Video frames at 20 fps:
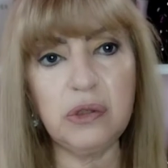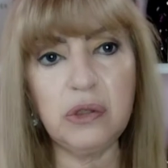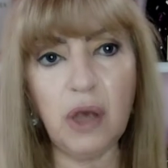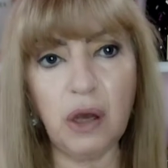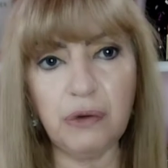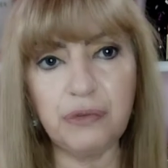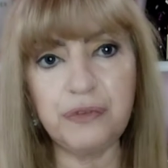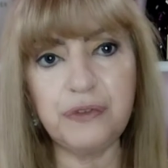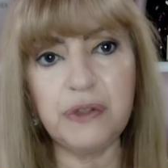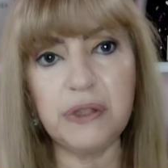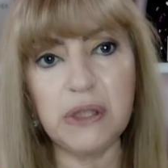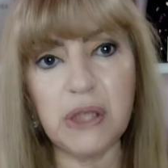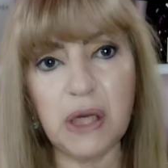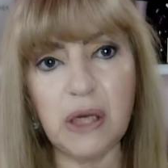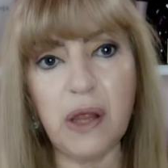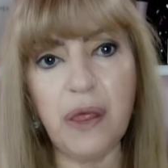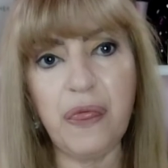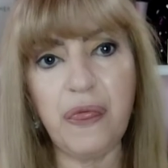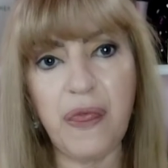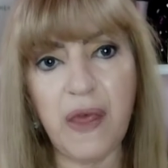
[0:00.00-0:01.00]

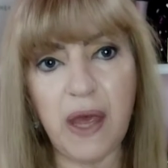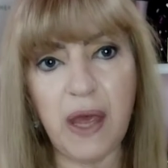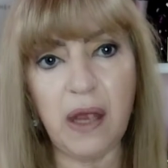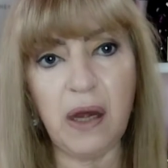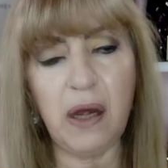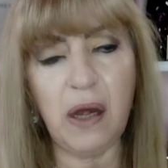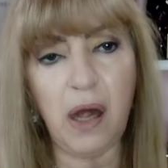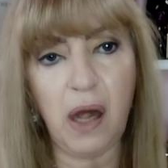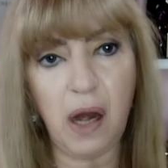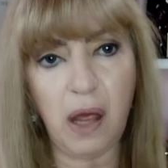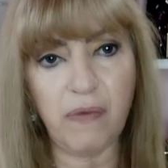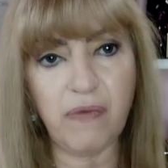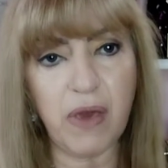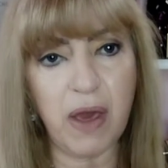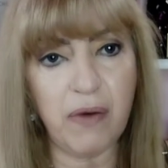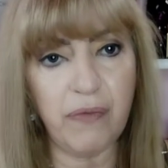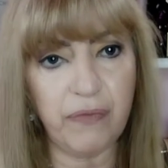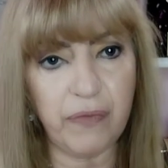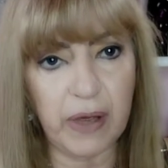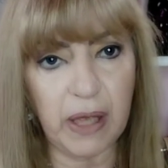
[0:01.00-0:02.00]
softer than La
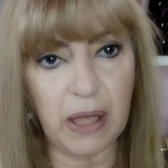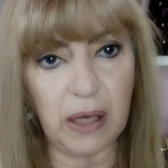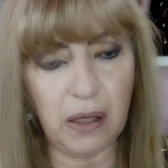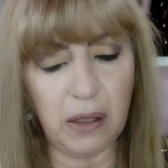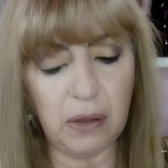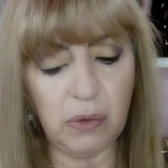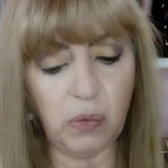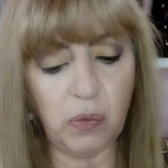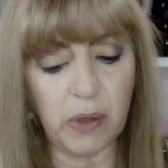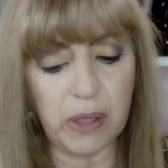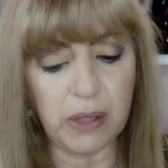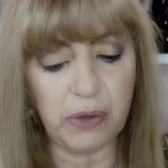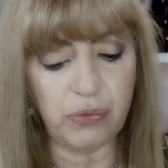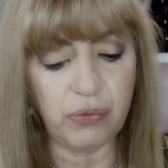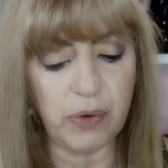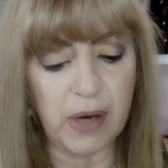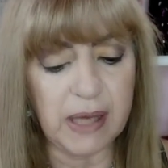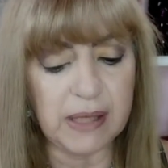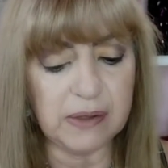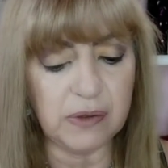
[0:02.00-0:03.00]
Vie Belle when it
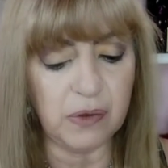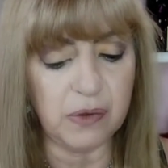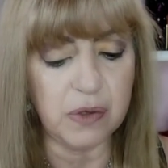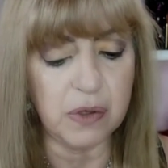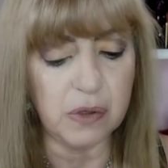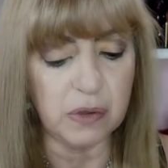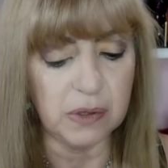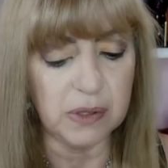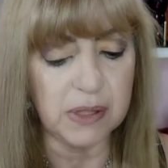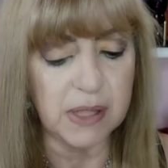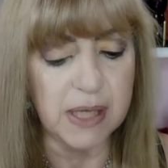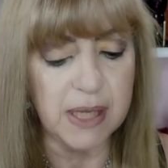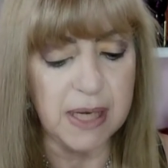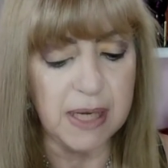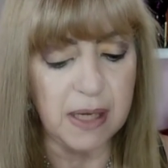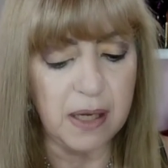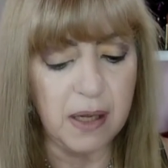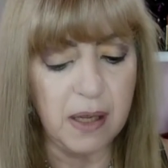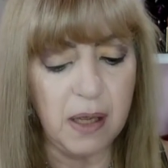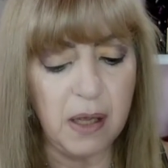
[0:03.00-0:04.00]
dries on your skin.
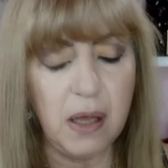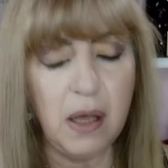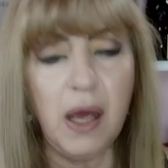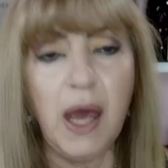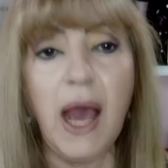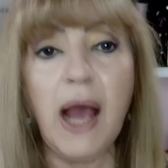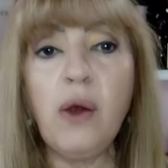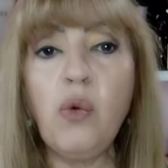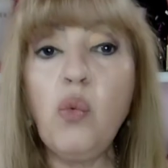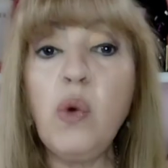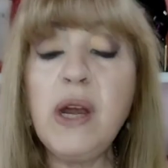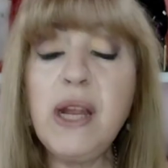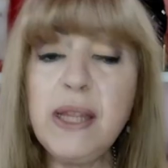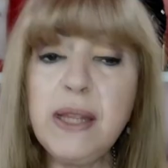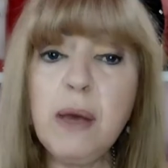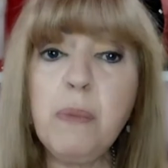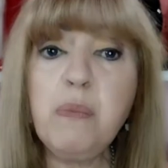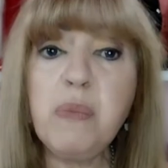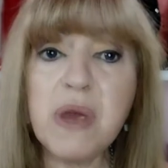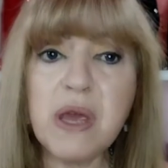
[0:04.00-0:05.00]
And when
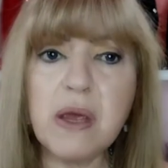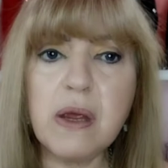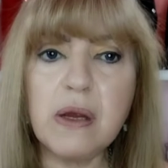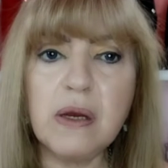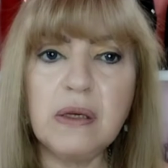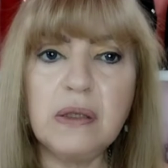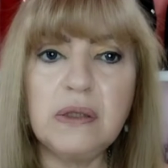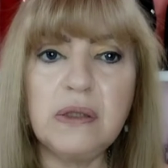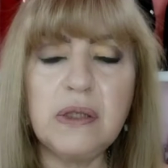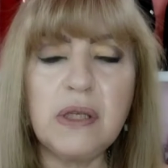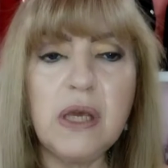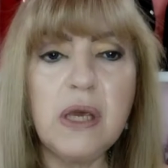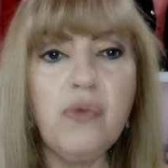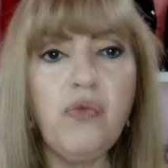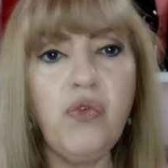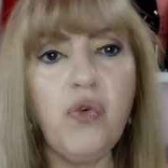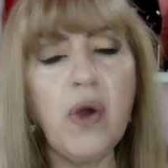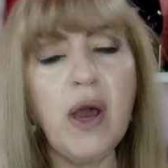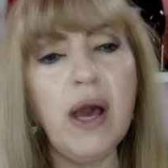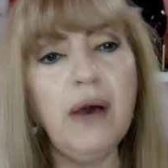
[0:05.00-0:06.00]
it appears,
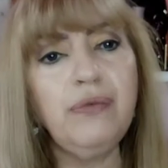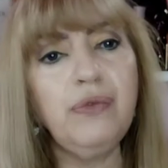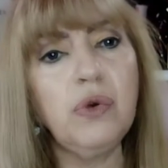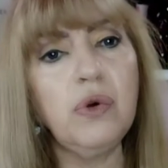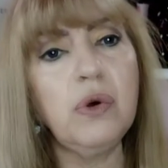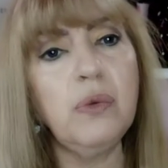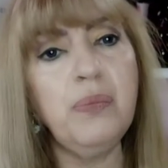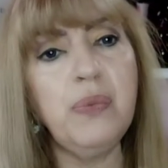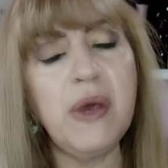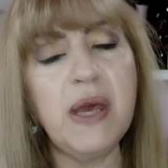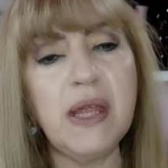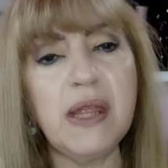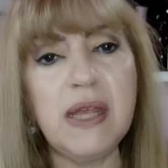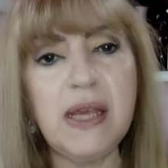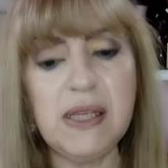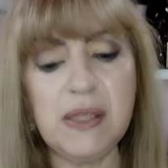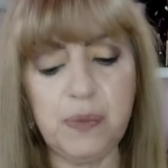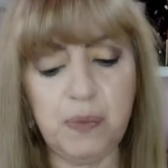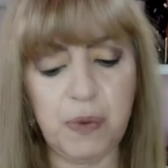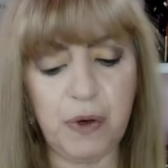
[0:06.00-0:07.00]
if we have to compare
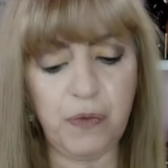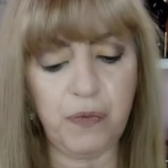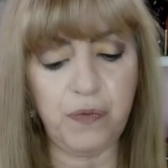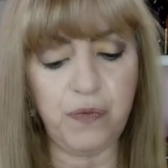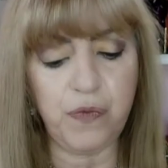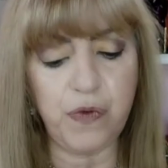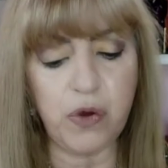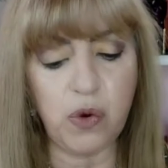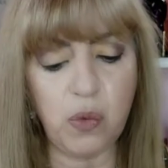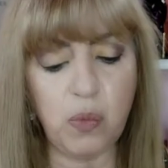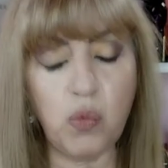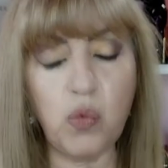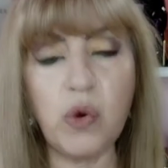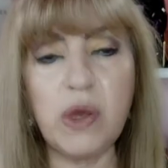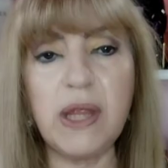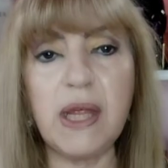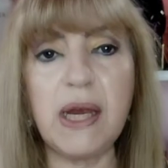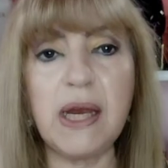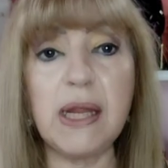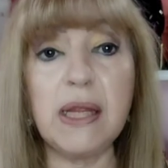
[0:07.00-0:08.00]
this perfume
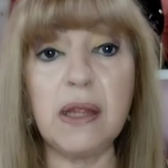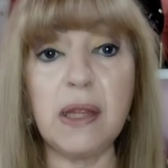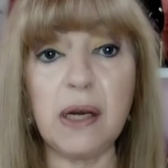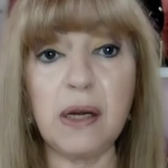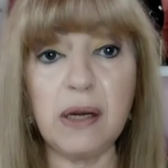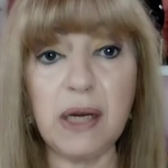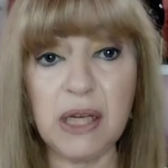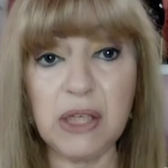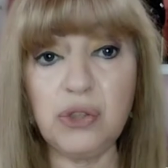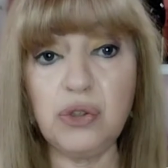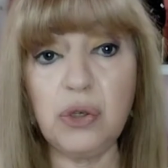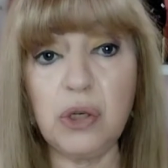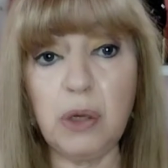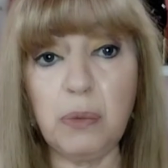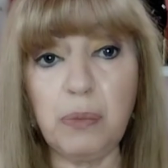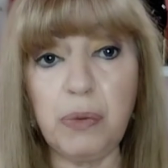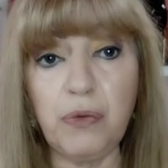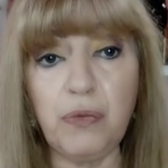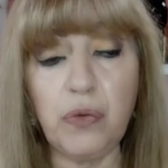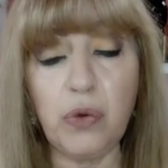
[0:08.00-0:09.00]
with an
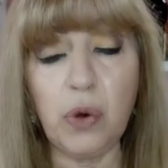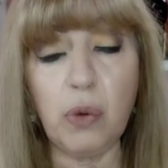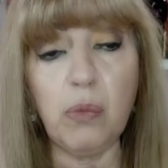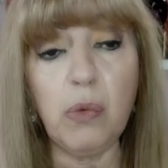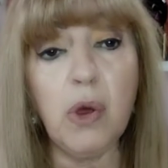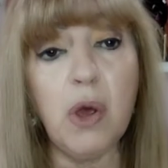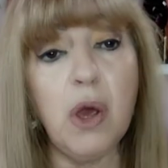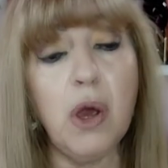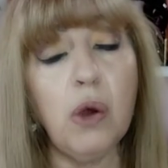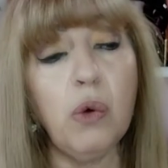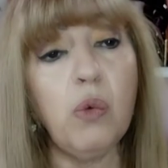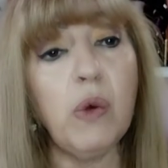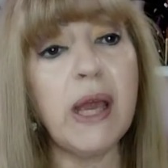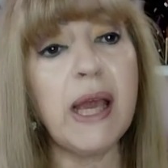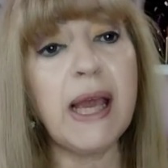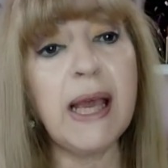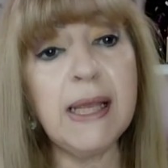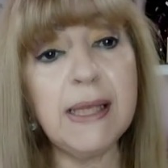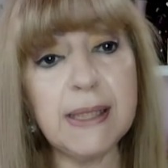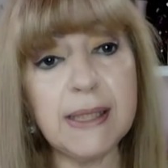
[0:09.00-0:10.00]
international perfume,
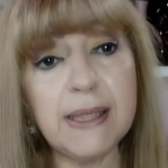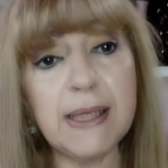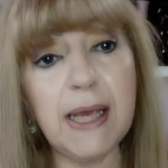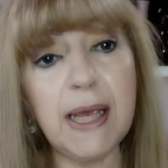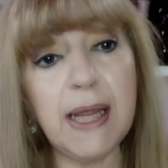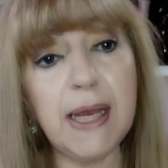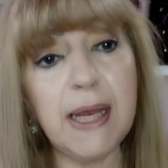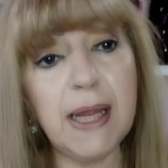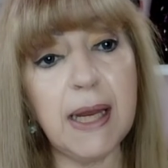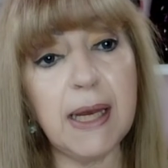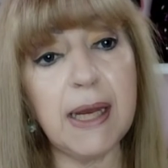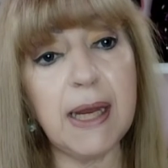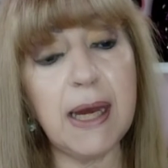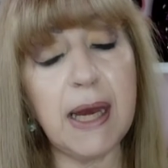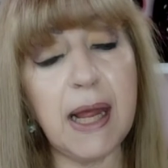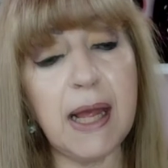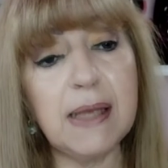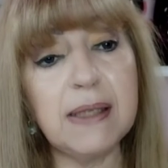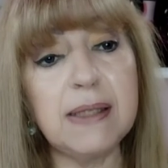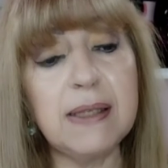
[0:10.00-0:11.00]
we can say that
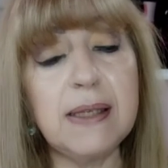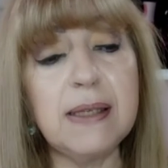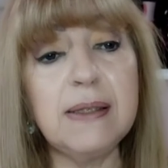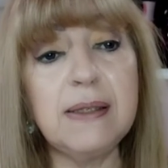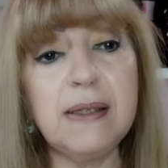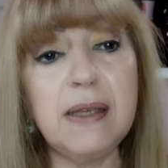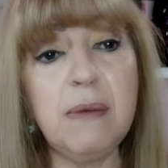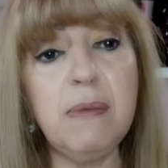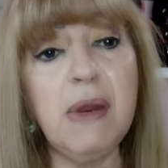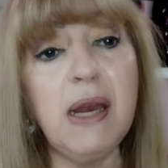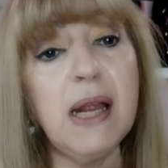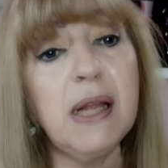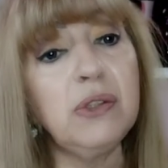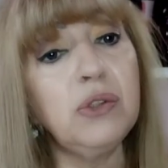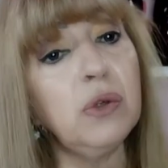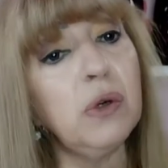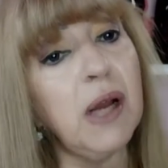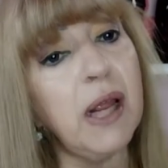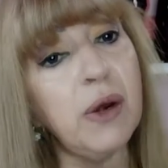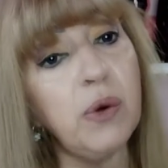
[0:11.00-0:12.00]
it is
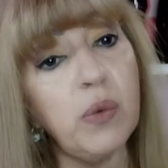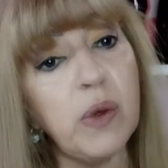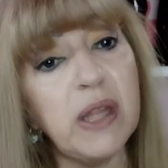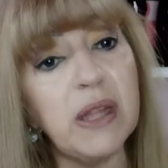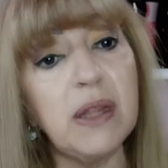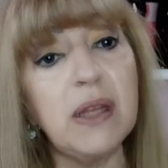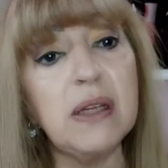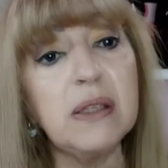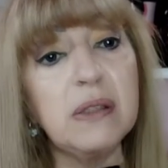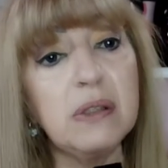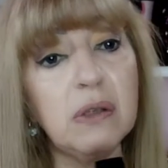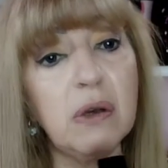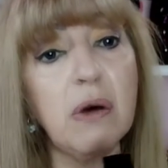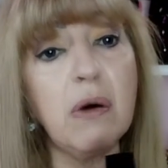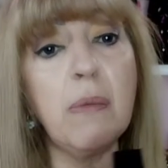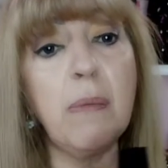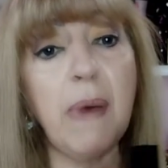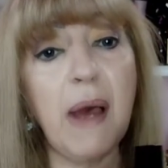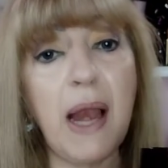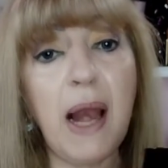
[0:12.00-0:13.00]
similar to La Nuestra
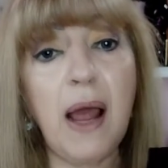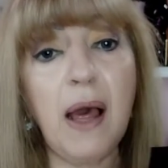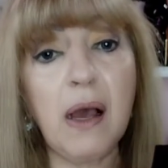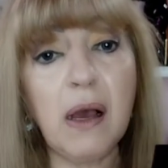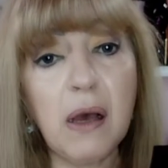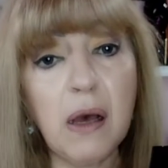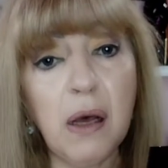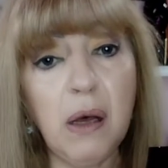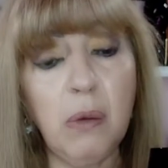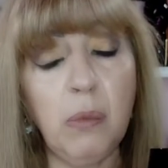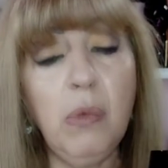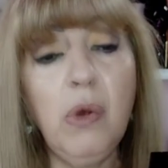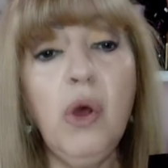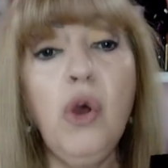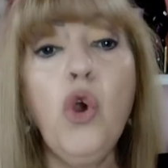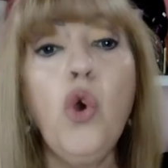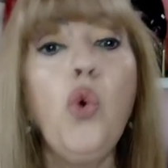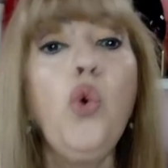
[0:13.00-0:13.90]
Sauve by Lancôme,